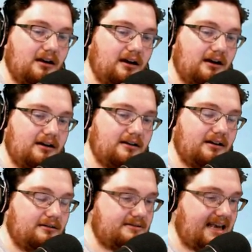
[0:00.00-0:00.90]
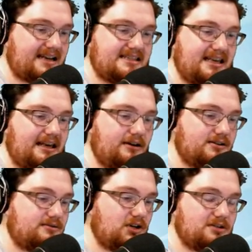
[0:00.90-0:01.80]
Uh, you know, tech C E
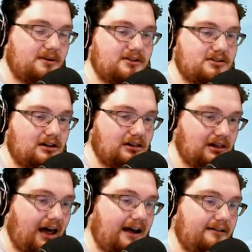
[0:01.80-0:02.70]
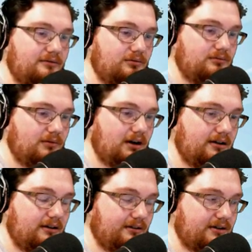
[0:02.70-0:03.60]
Os, trust me, there's a lot of, uh,
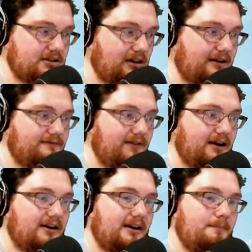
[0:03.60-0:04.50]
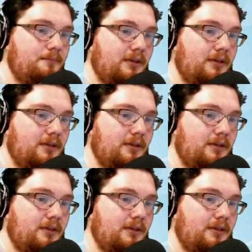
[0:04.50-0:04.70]
you know, there's a lot of very